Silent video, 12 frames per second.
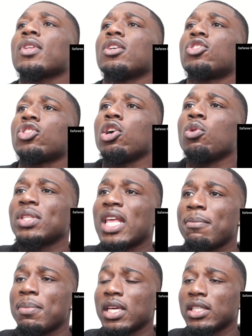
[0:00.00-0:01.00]
So with
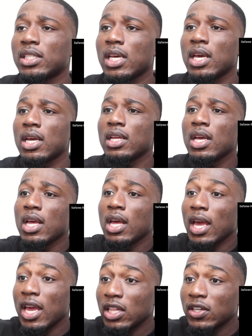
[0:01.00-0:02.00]
that being said,
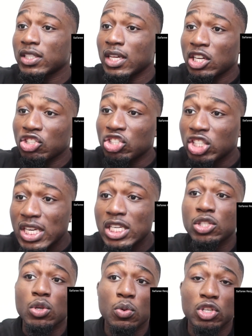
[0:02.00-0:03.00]
it looks like
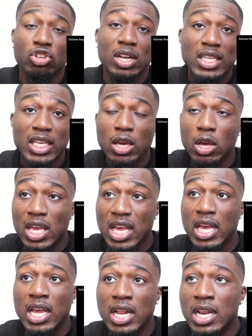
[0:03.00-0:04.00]
she's the one trying to get
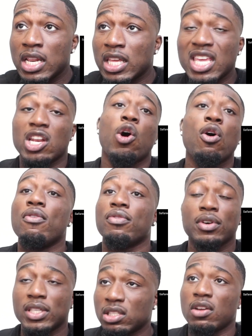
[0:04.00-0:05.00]
in and get
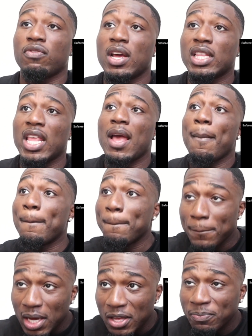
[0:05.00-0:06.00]
over and stuff like that.
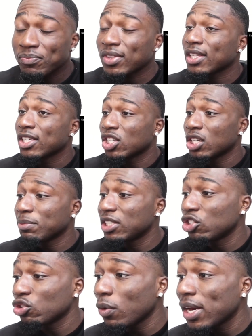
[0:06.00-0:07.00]
But it's gonna be
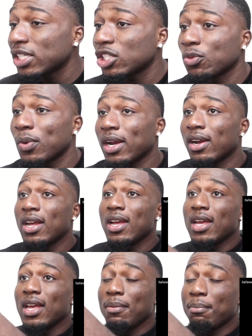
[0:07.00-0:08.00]
situations where
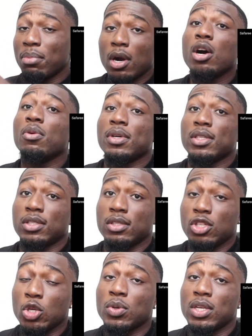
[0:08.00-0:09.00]
bro is
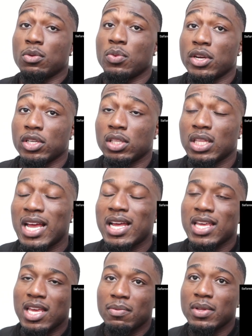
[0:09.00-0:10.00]
doing the weird
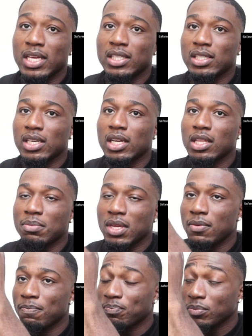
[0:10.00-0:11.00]
not him necessarily,
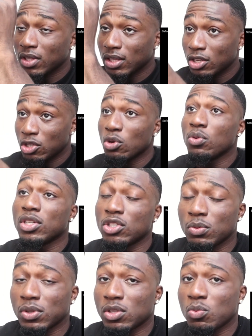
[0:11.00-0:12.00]
but the dude is
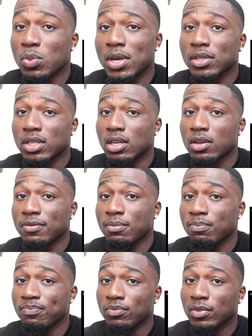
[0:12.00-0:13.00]
doing some weird stuff.
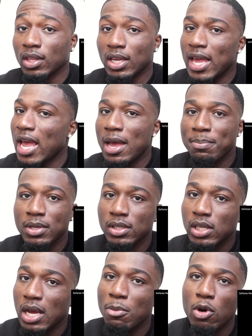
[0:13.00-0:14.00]
It
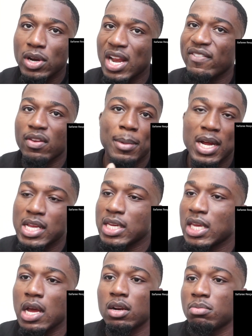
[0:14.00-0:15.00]
happens. I'm holding everybody
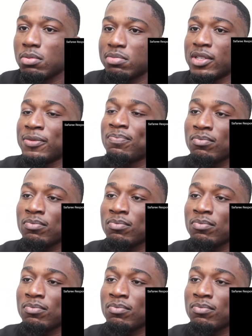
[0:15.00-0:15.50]
accountable, bro.